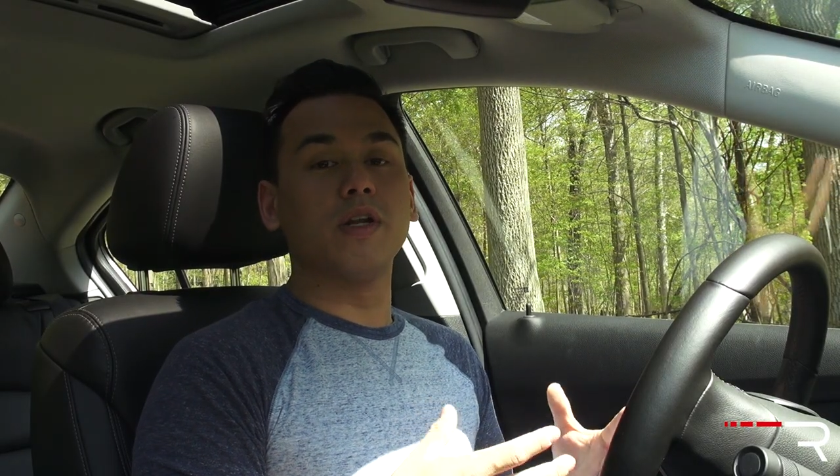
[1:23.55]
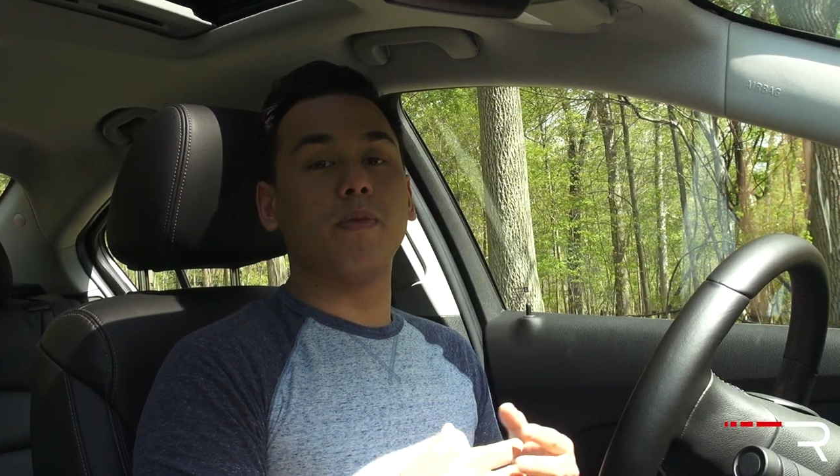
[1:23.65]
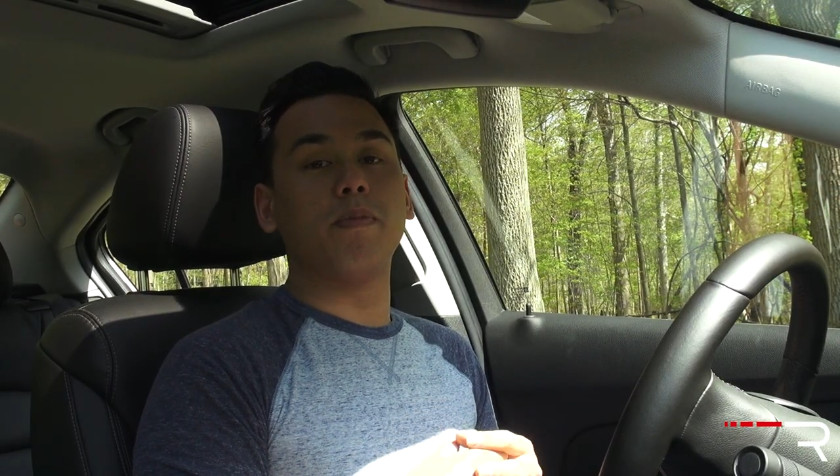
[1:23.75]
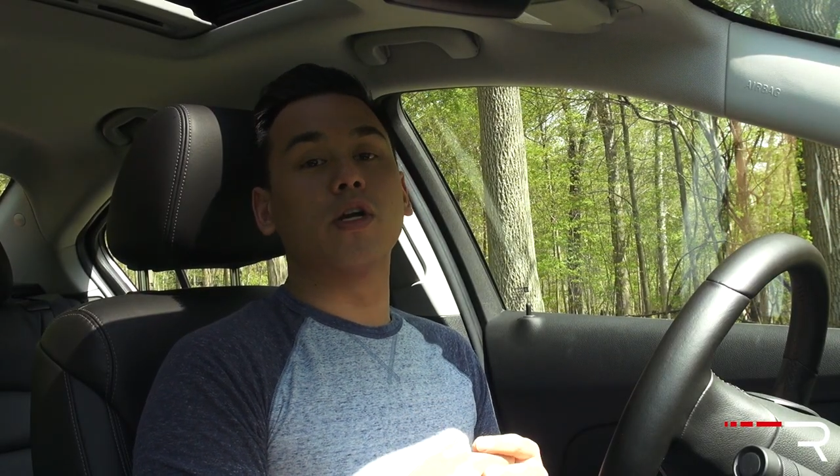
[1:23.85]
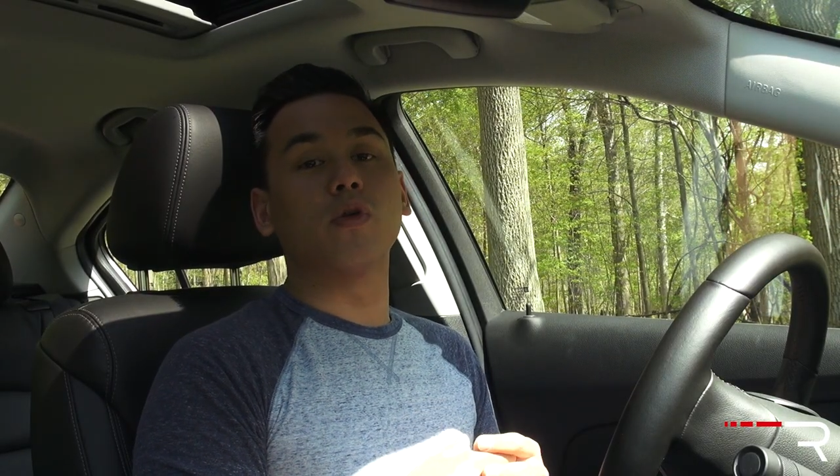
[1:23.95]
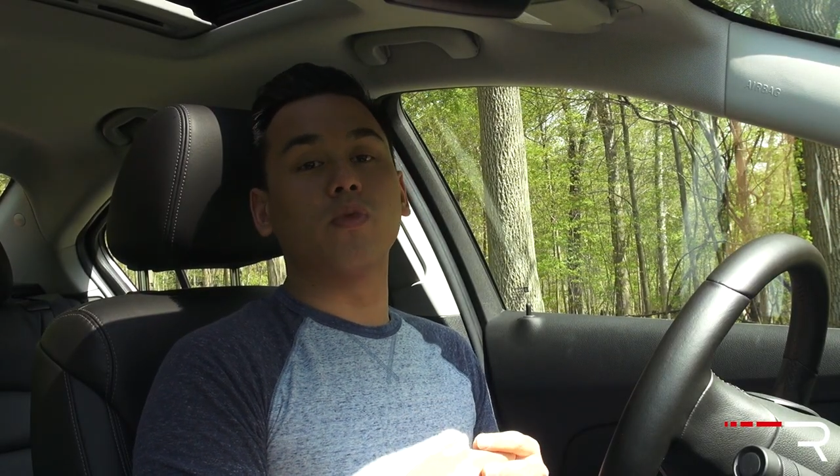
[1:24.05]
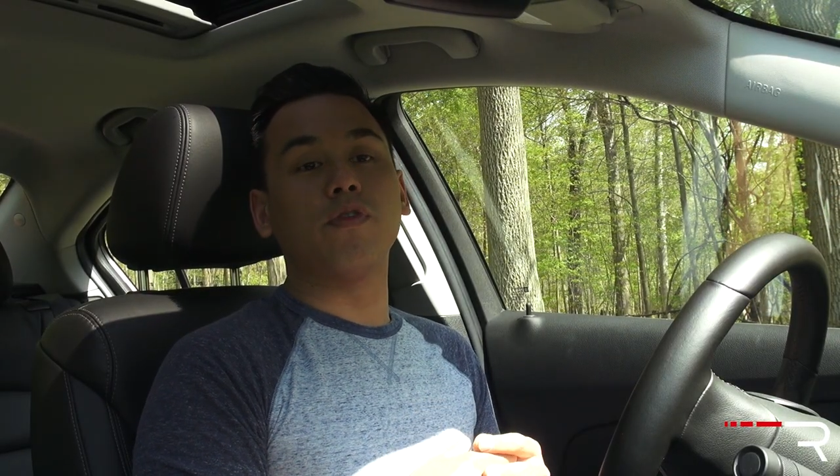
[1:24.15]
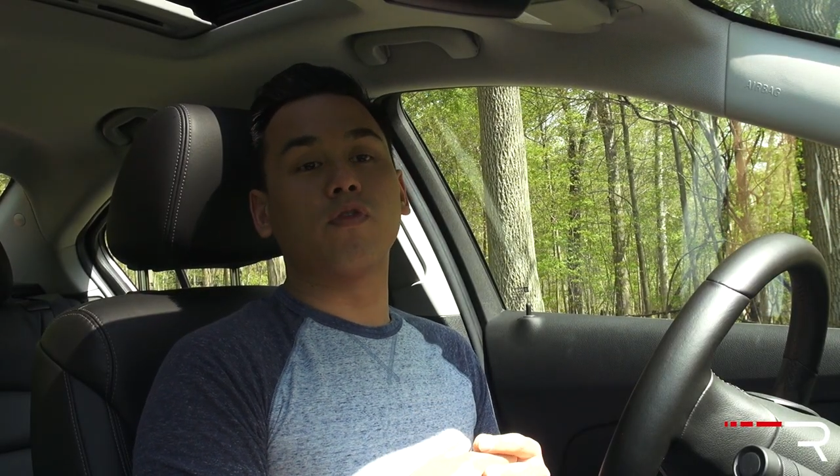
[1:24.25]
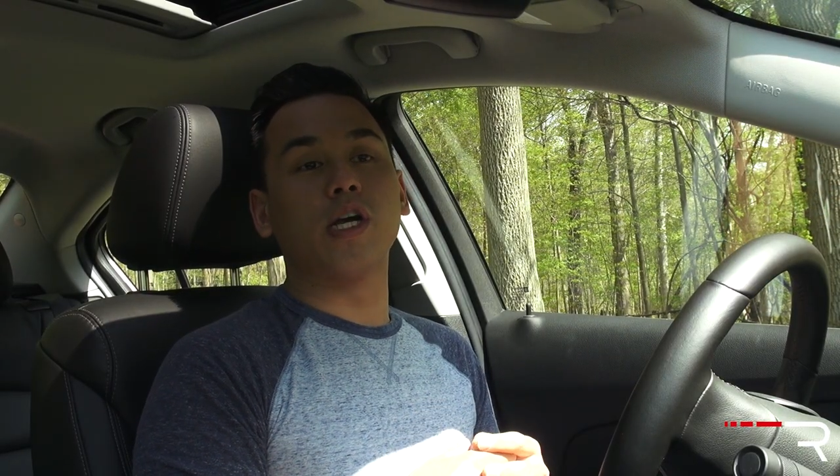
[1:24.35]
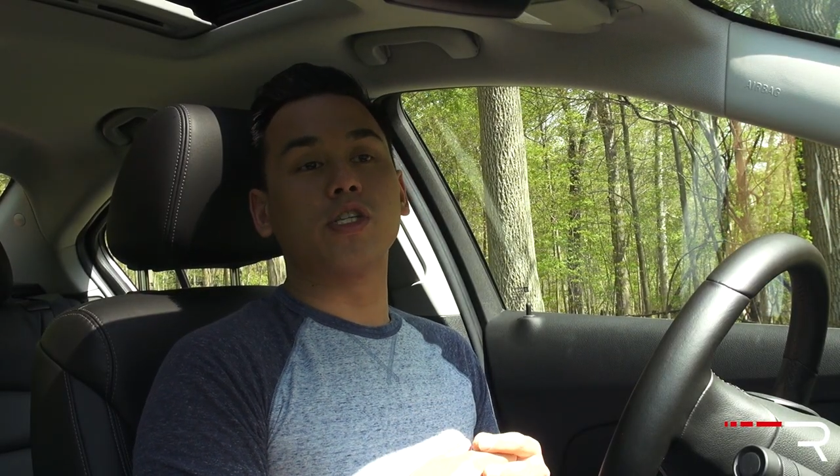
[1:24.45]
of a bigger
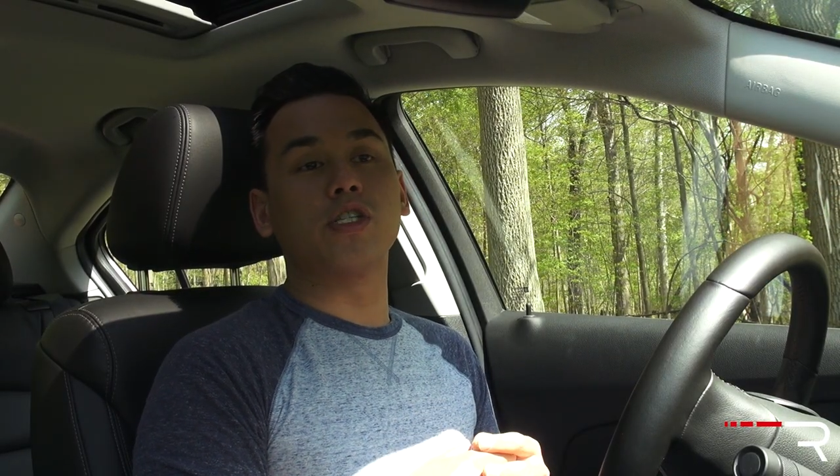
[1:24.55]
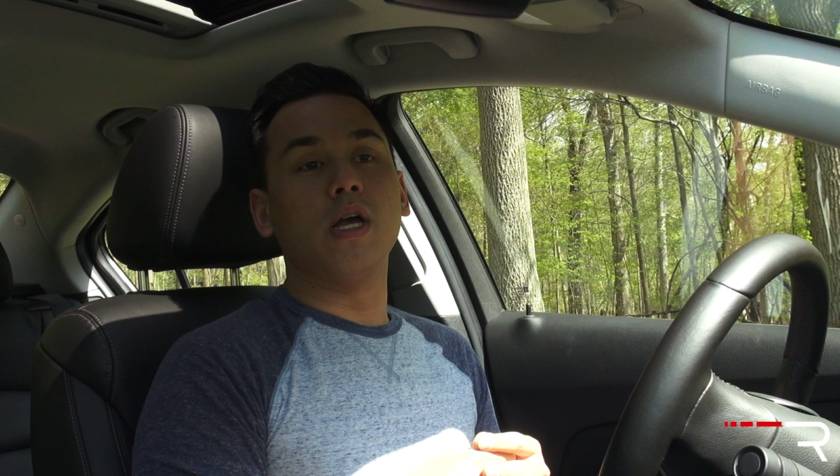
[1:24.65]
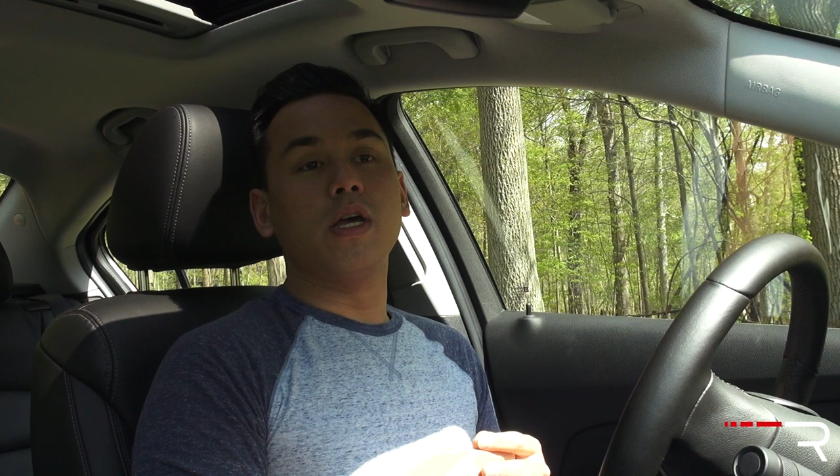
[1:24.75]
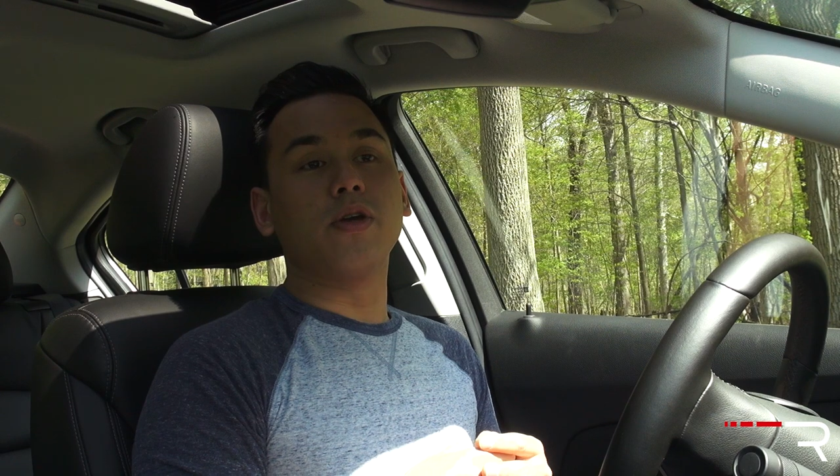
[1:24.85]
refresh.